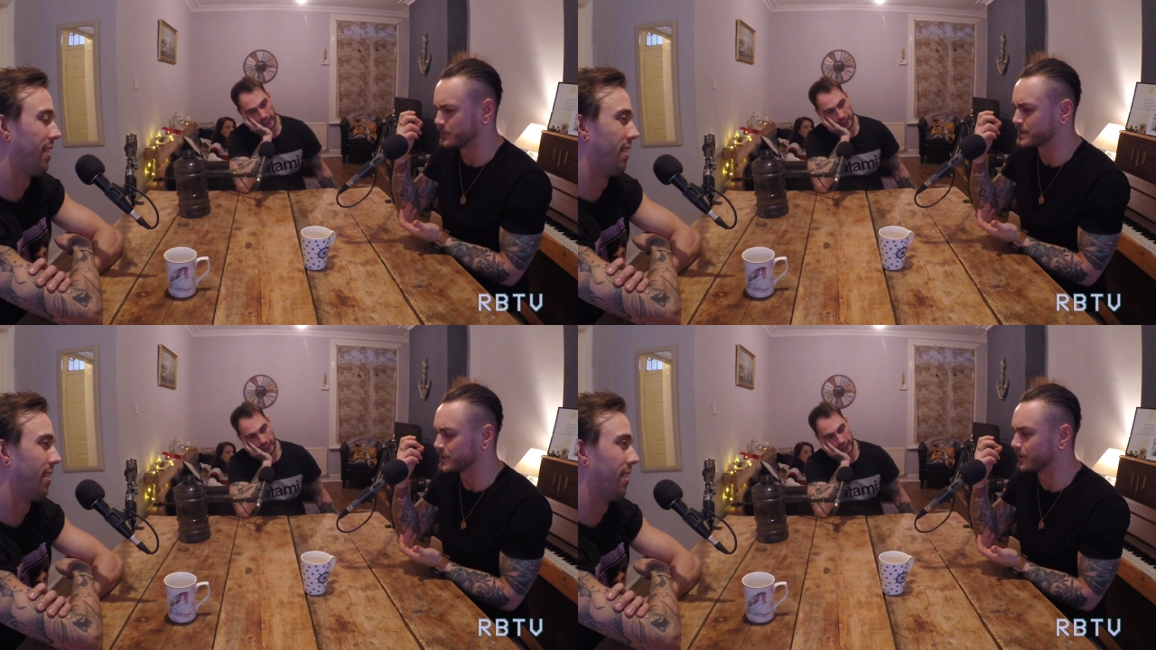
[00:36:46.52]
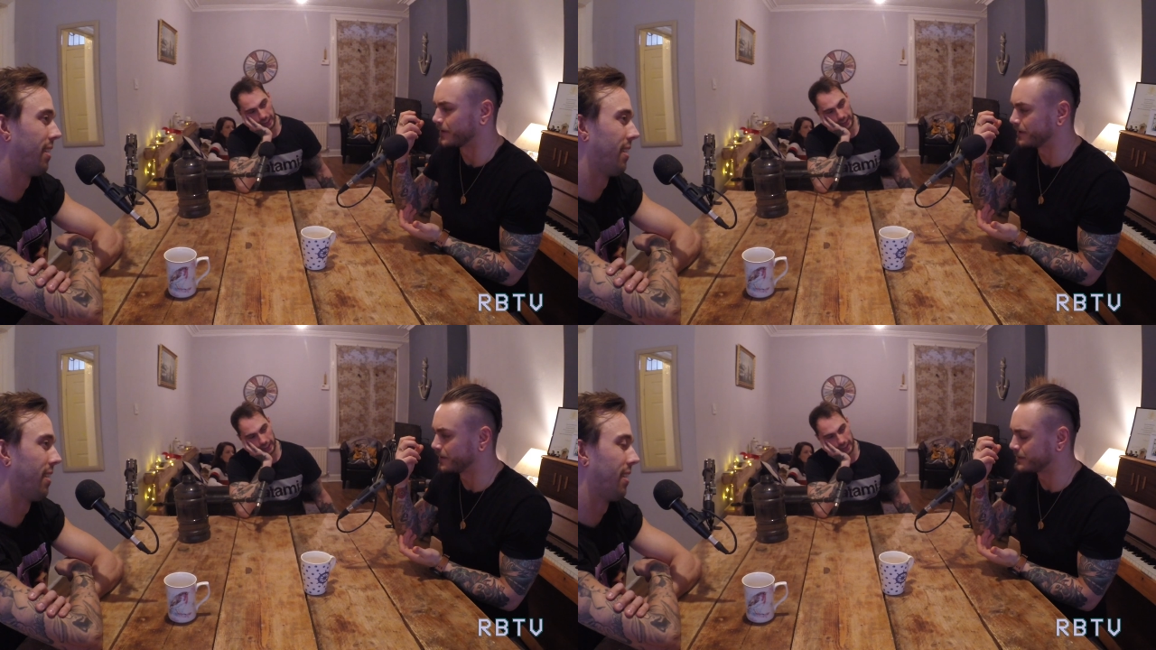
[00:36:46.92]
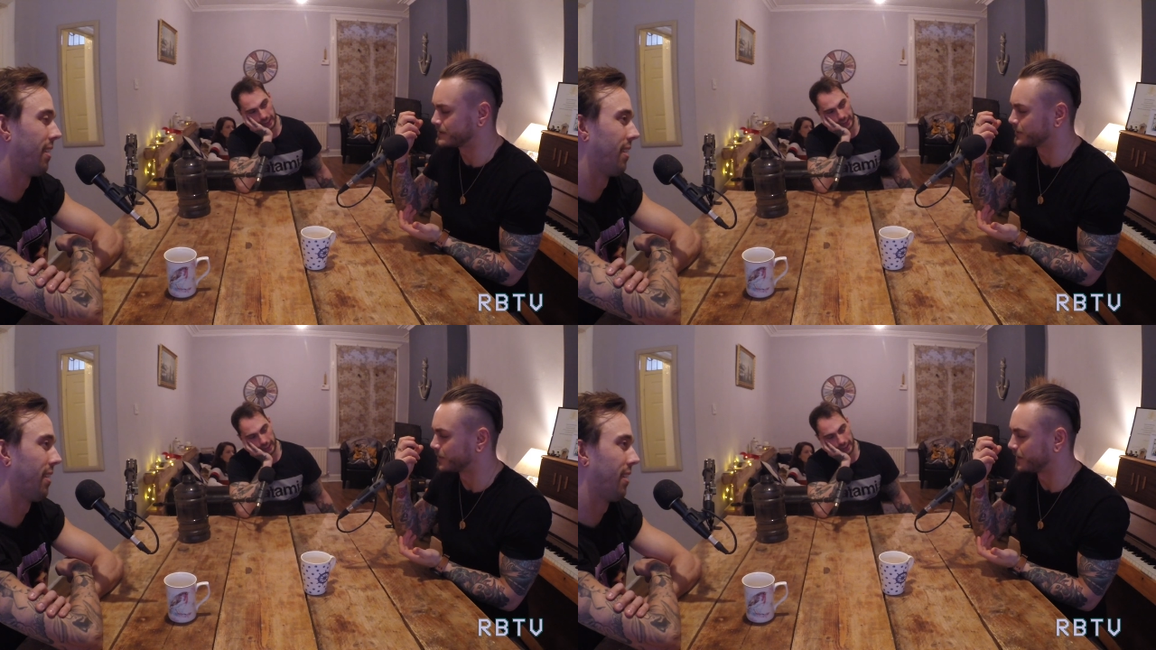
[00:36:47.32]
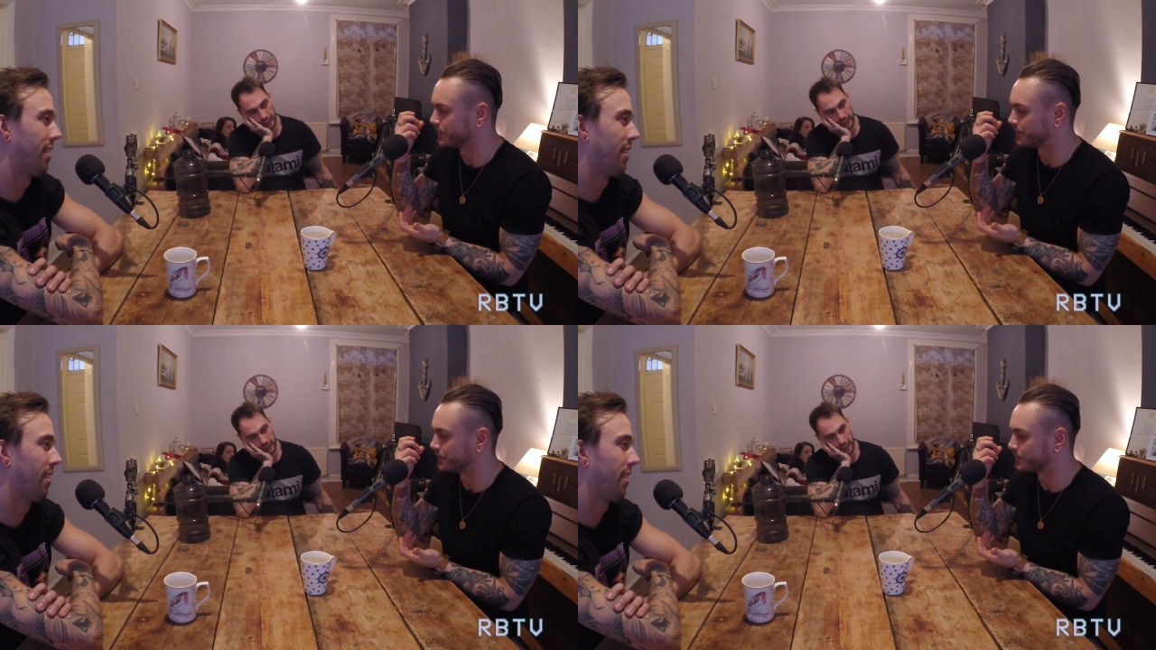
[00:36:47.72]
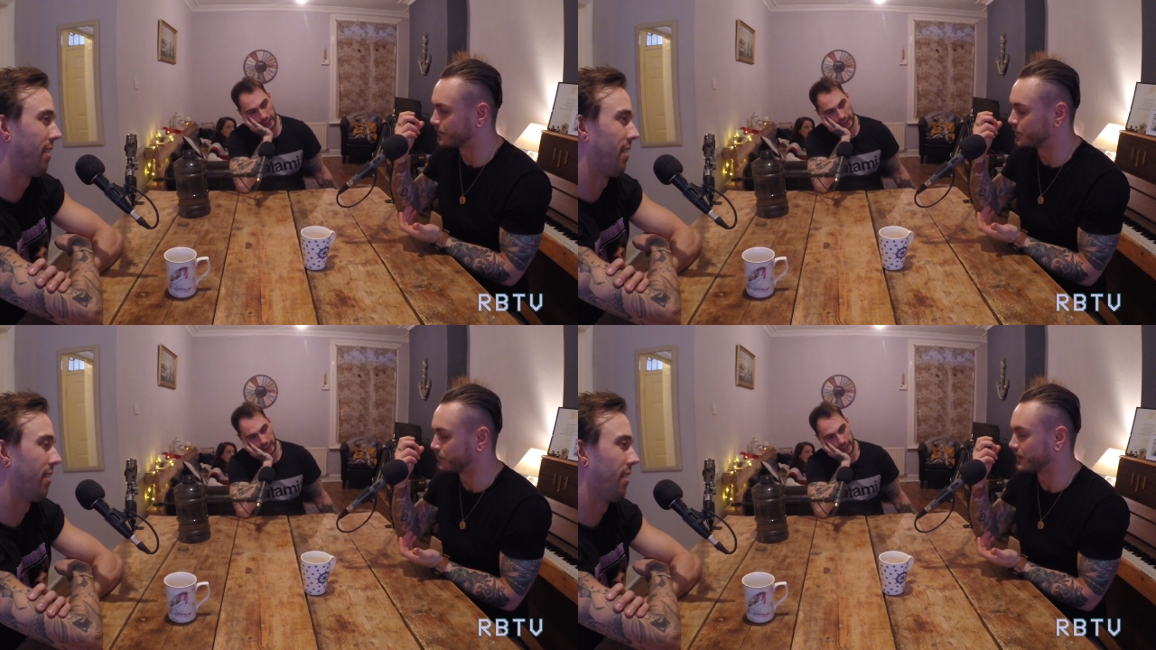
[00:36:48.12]
Speaker 1: we were on tour
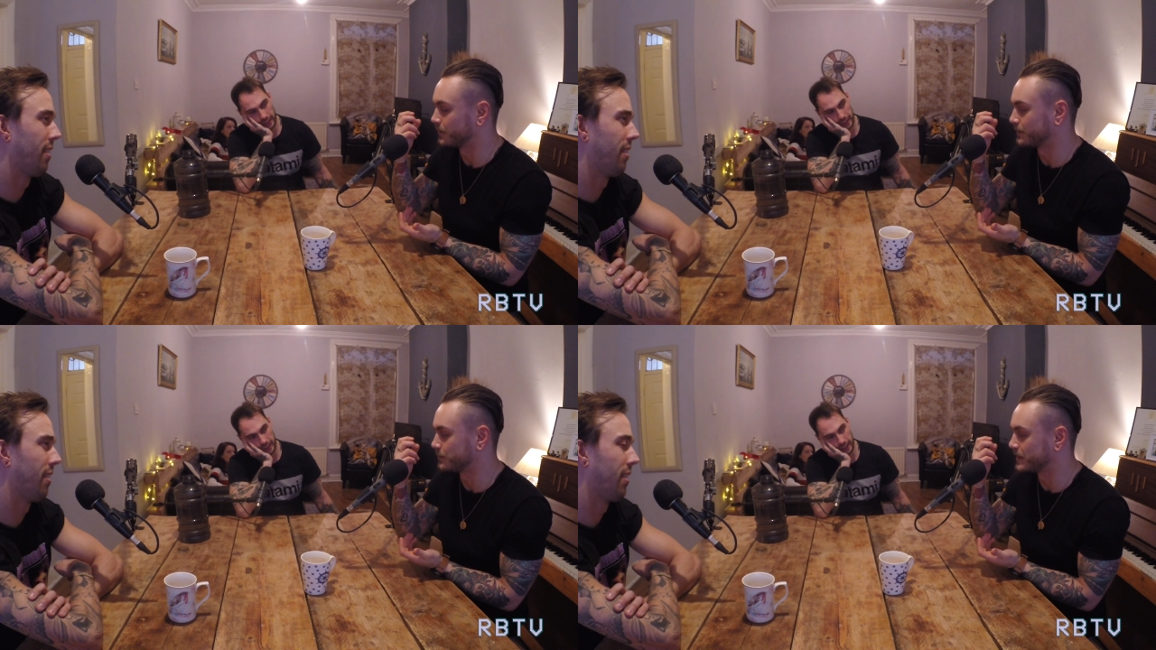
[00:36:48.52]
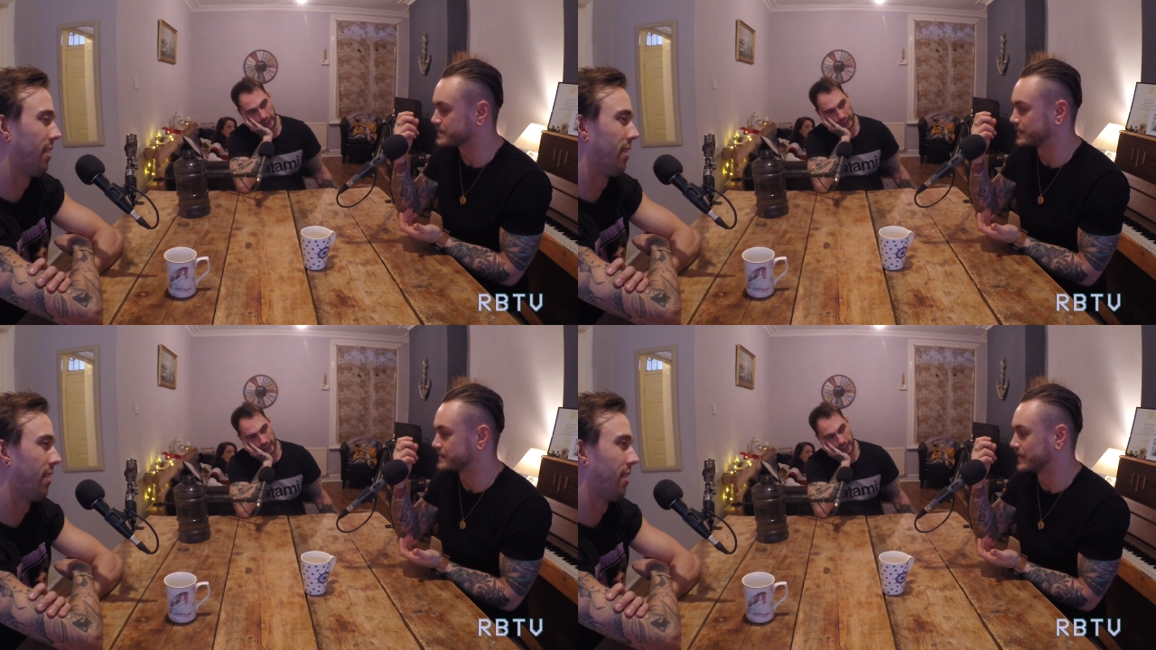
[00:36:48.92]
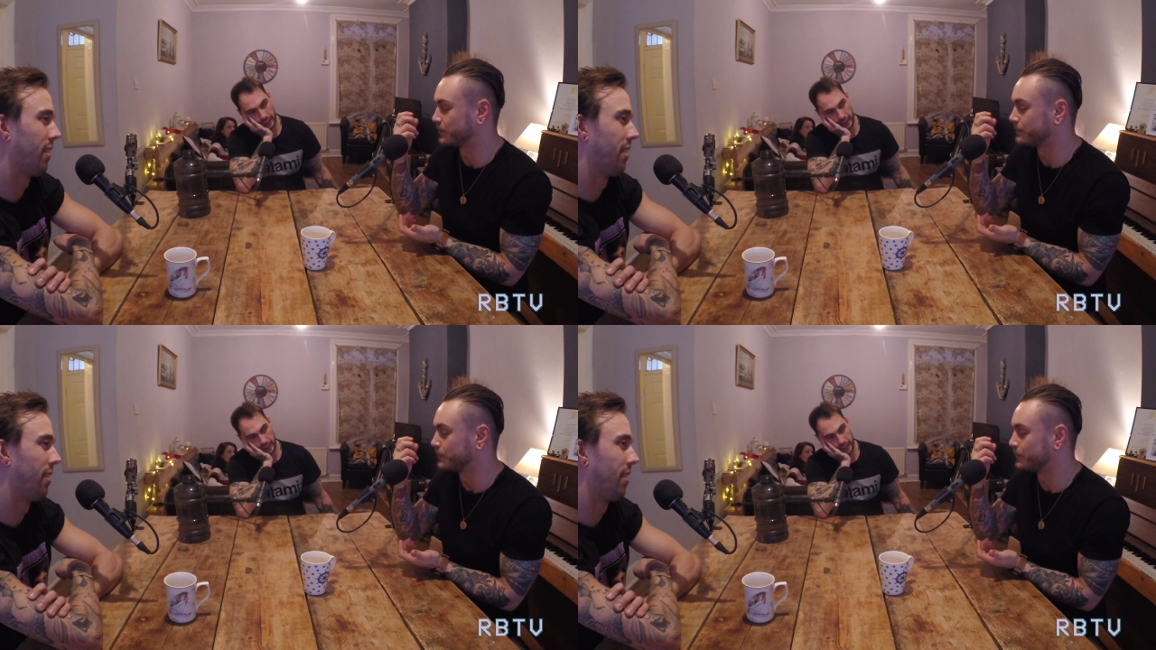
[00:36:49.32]
and no one really wanted to waste any time,